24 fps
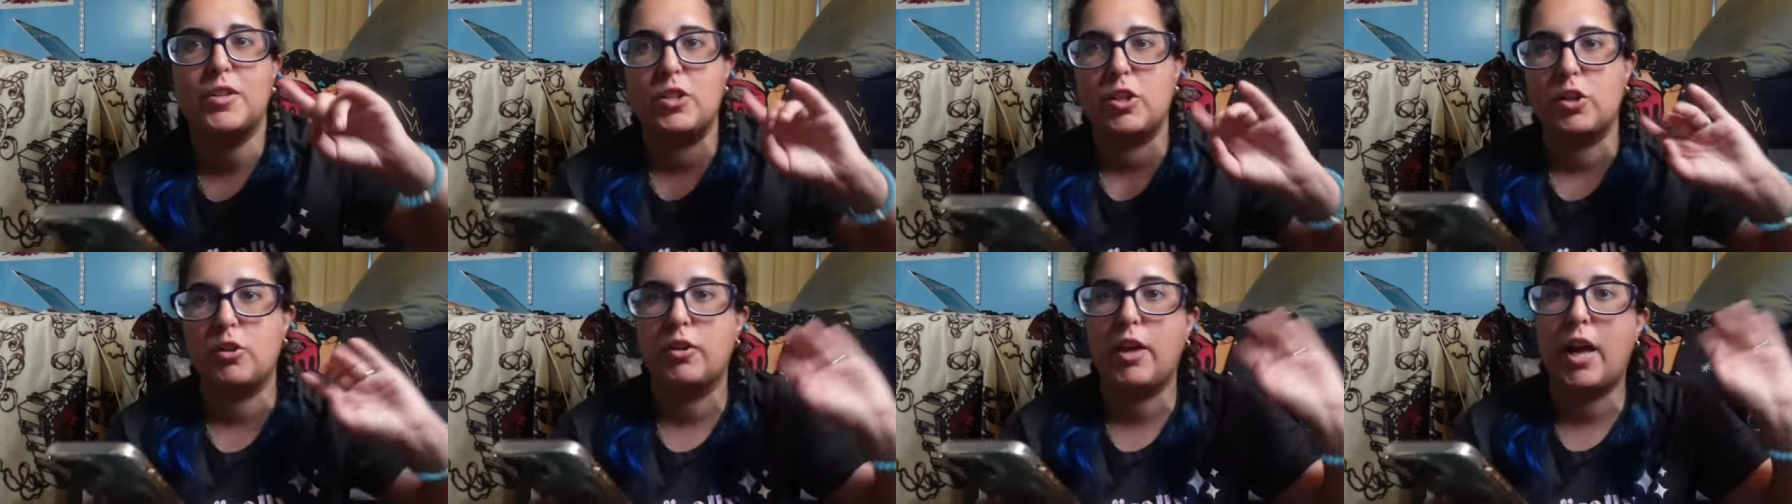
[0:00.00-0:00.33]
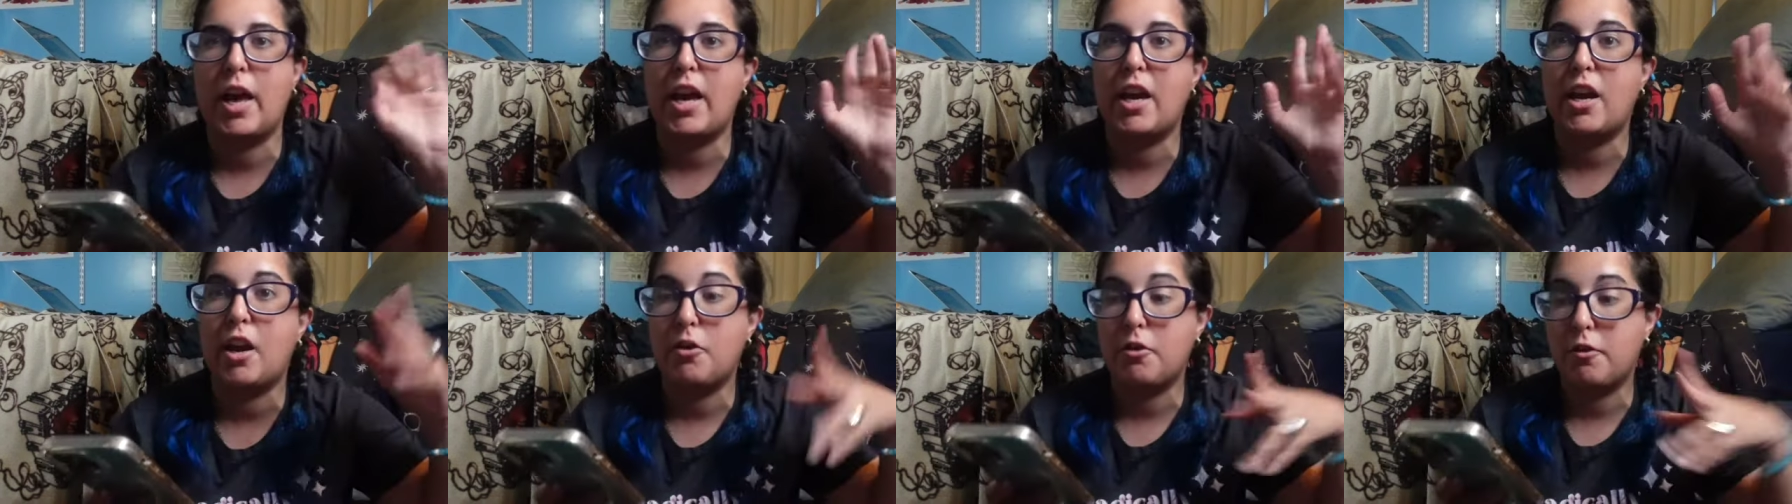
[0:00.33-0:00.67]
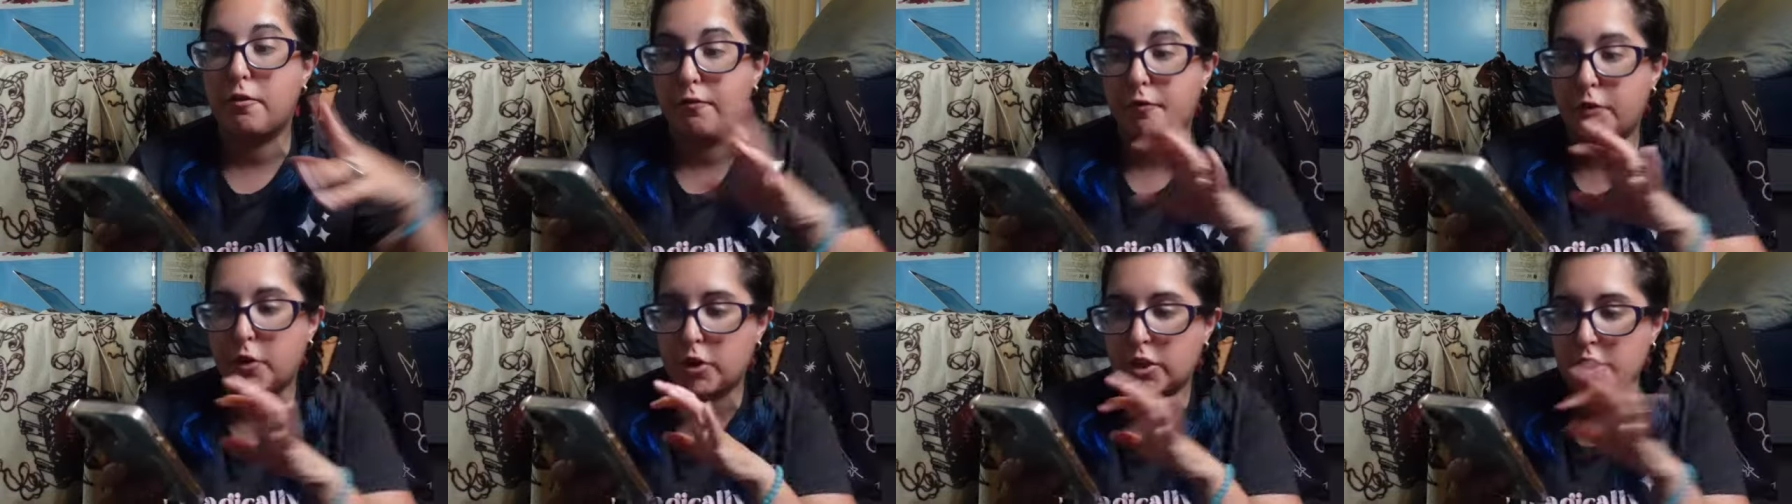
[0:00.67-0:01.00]
So like the
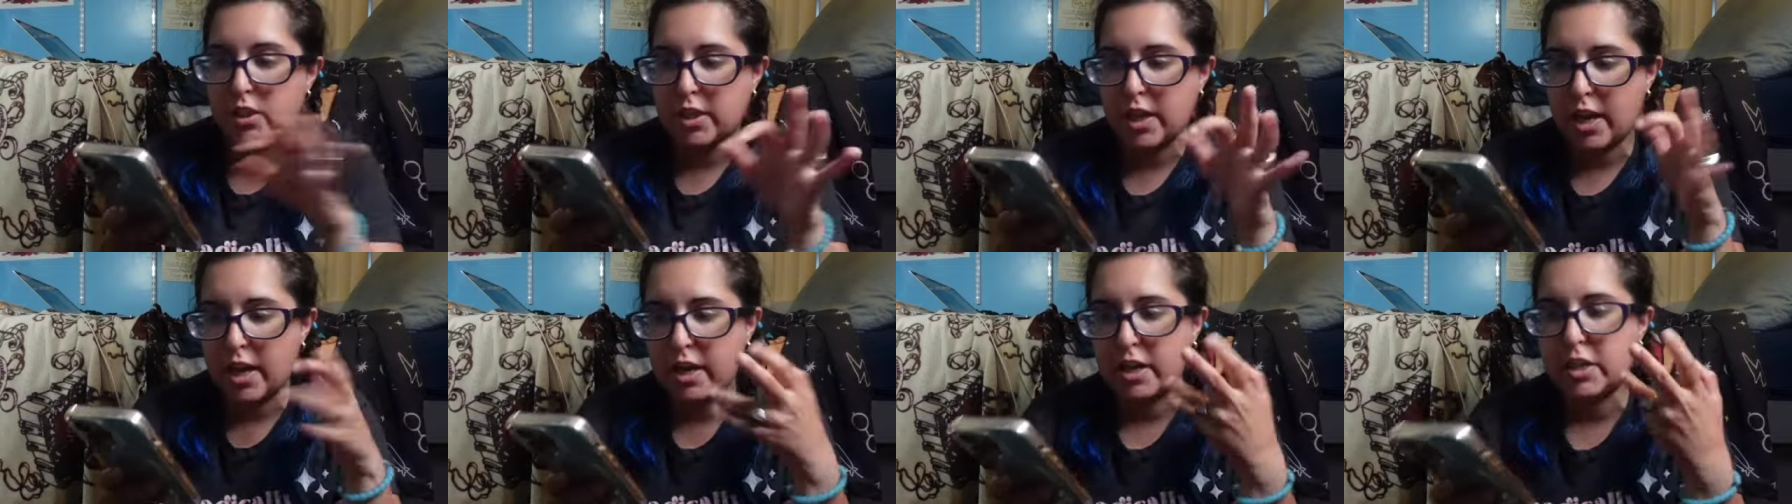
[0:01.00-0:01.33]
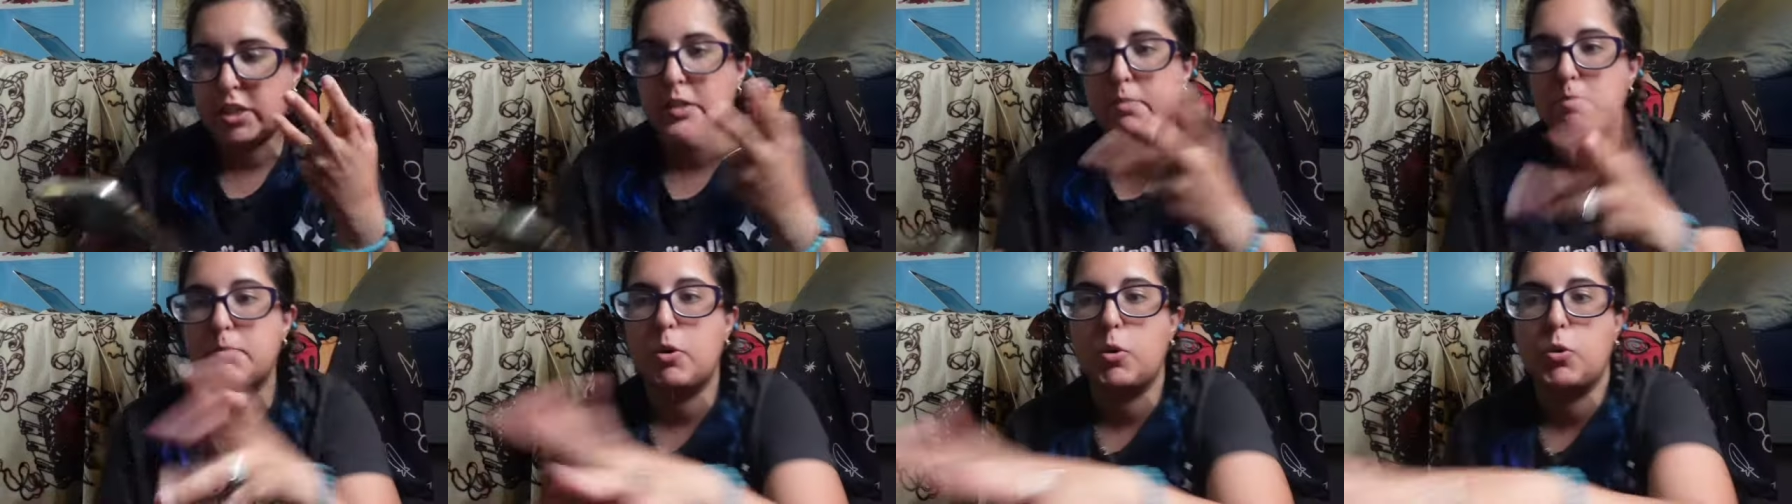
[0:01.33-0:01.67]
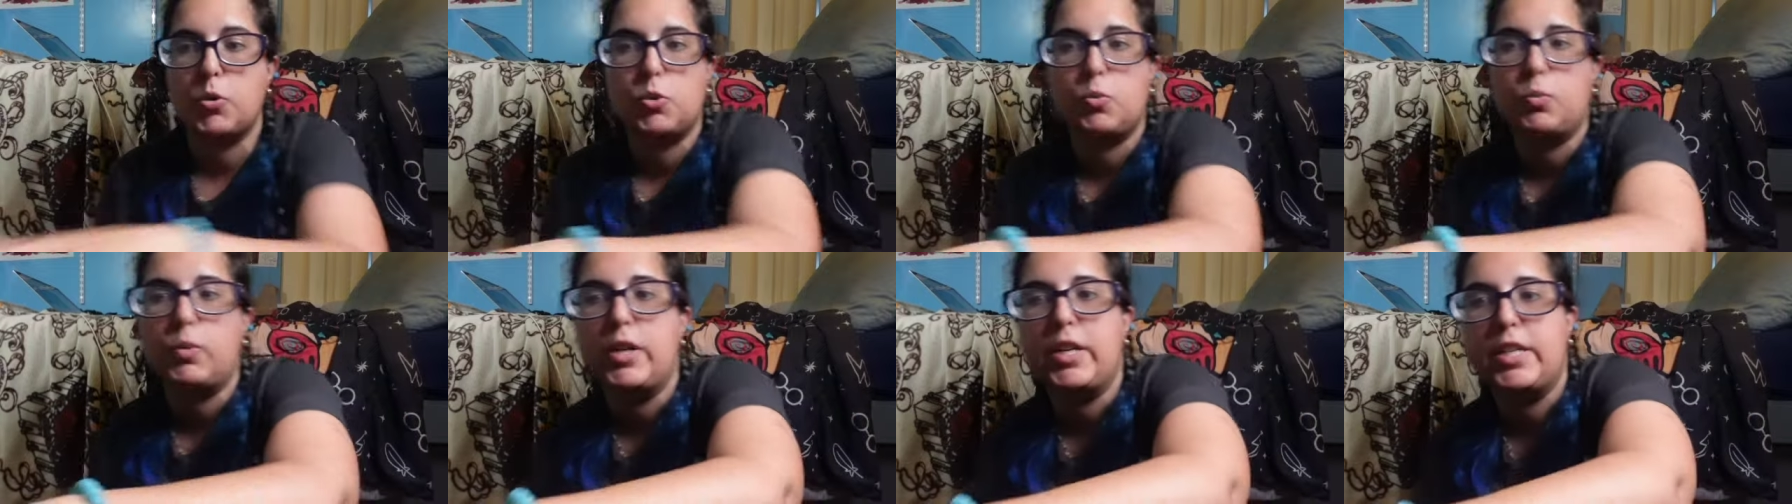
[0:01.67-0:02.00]
first thing is the
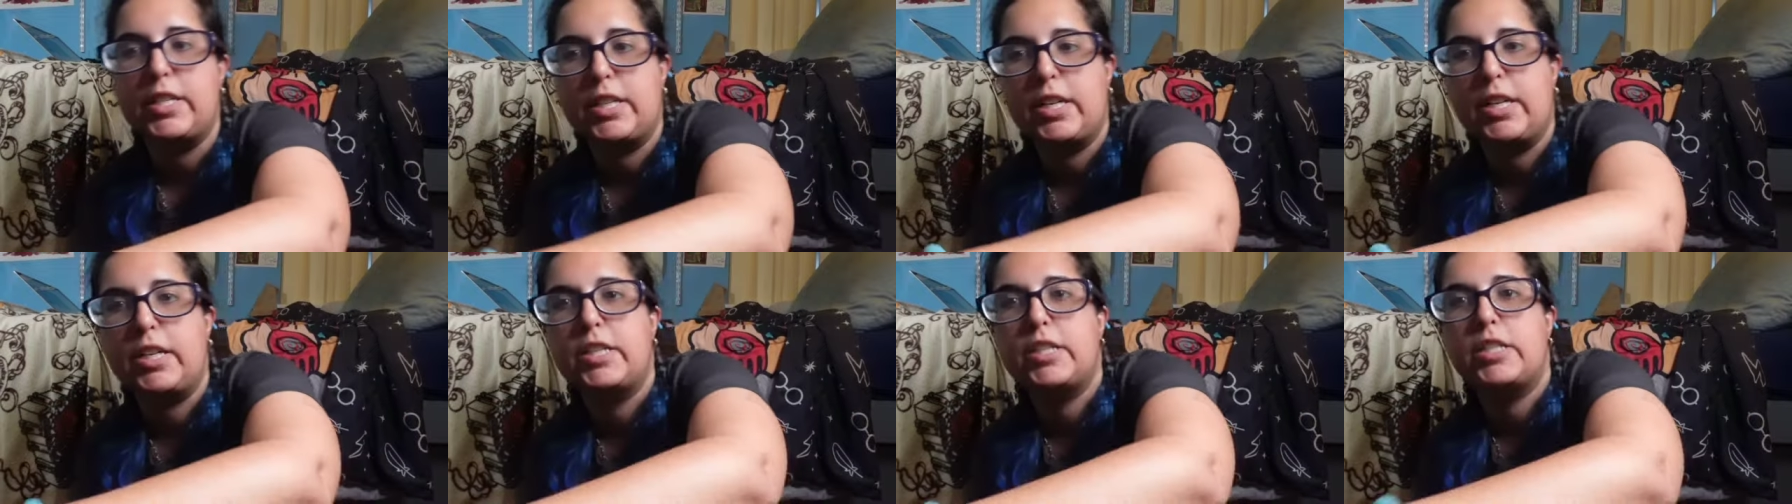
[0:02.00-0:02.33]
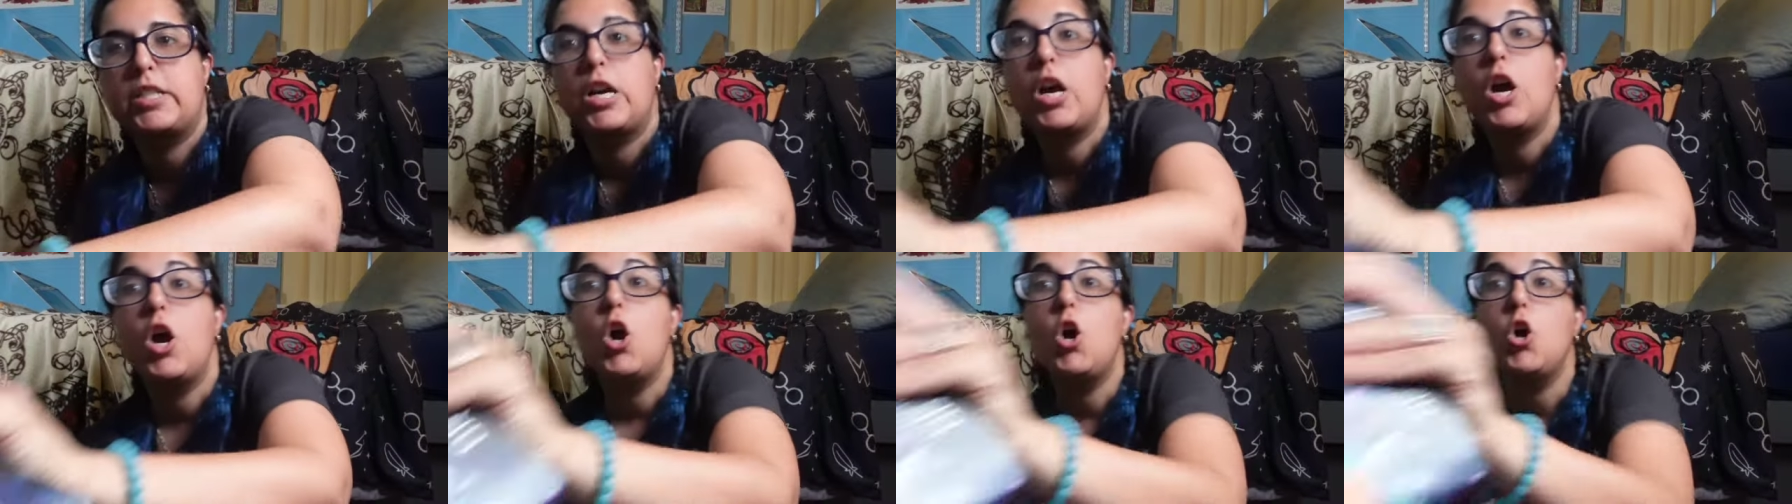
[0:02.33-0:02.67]
most recent.